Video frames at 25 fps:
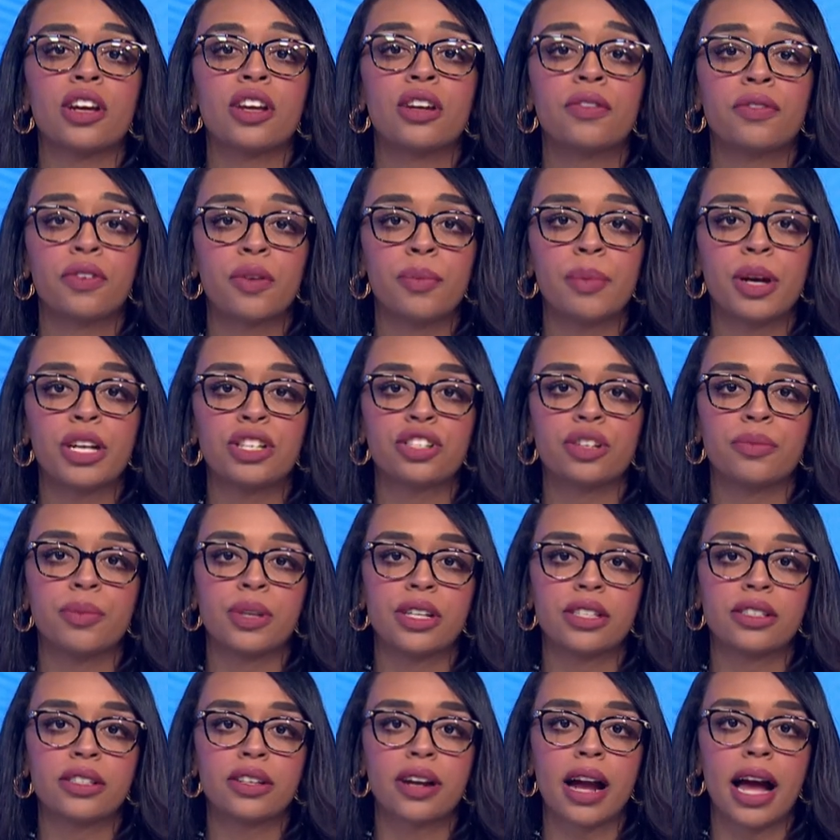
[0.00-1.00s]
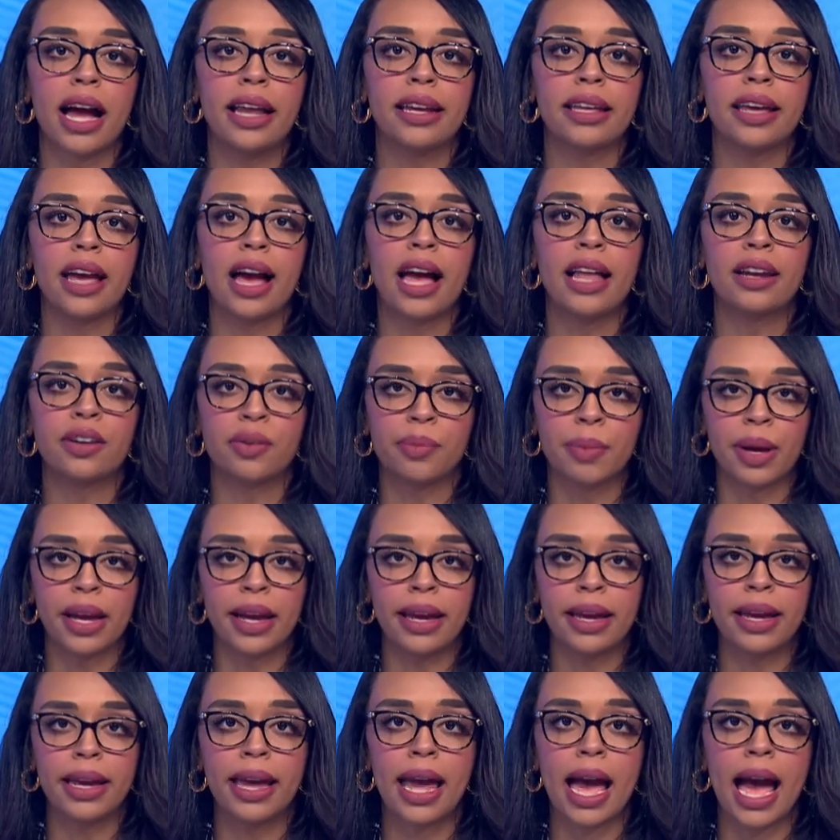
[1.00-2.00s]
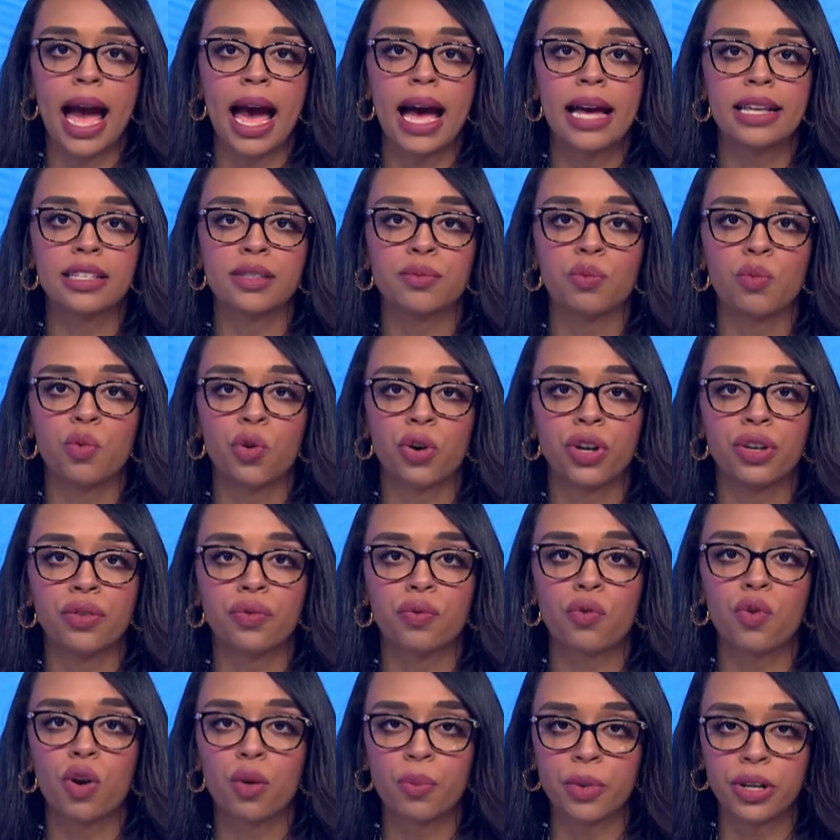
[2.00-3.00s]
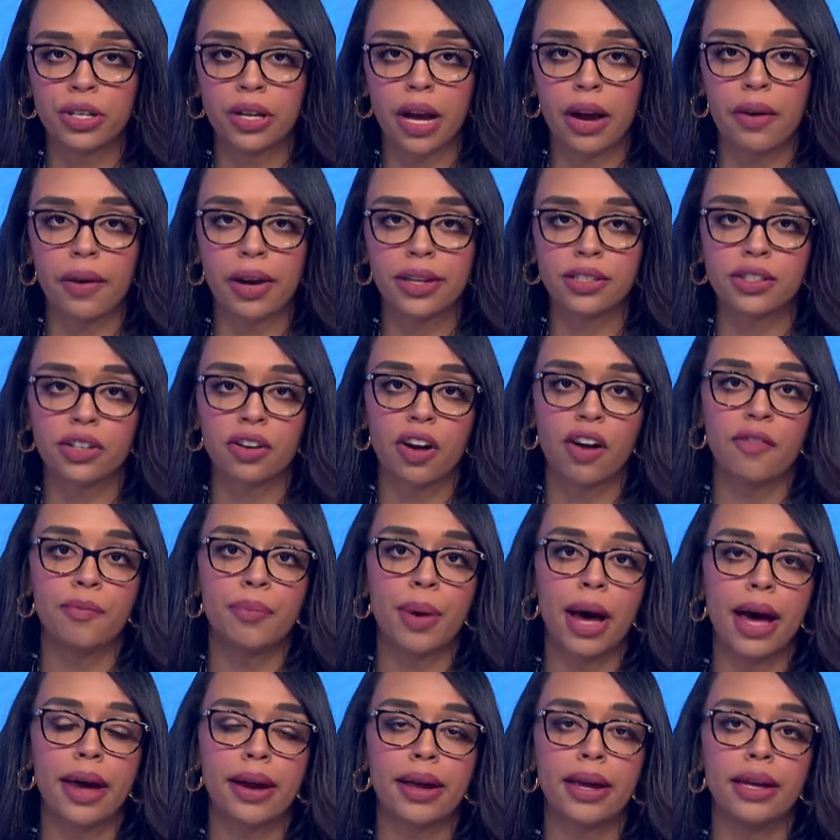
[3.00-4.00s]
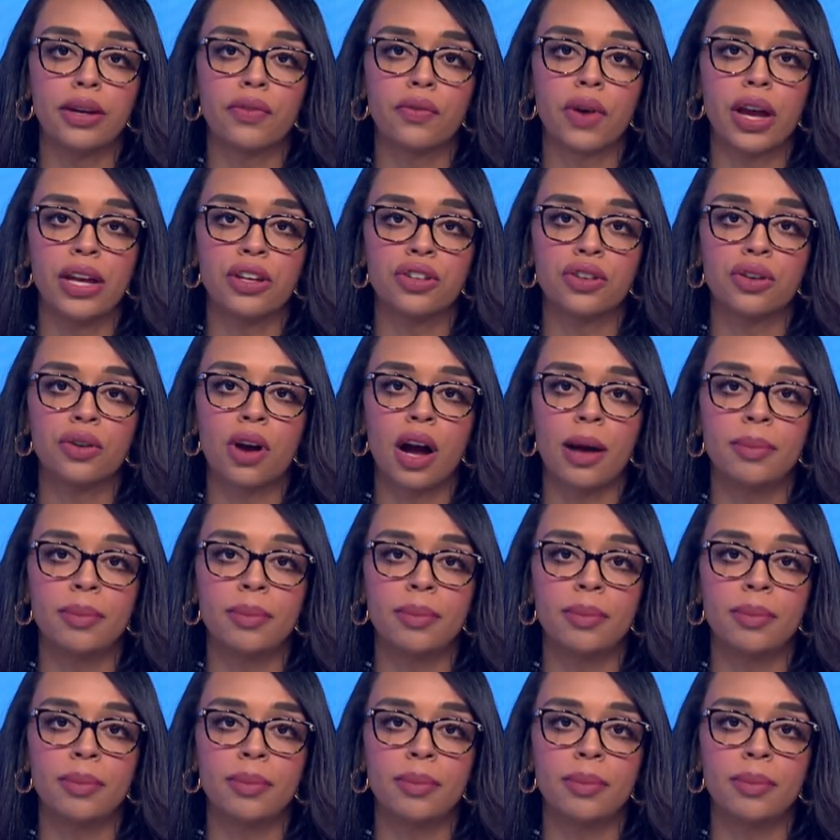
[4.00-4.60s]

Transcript: Information Minister Ali Al Rumehi has mourned former director of Bahrain Radio,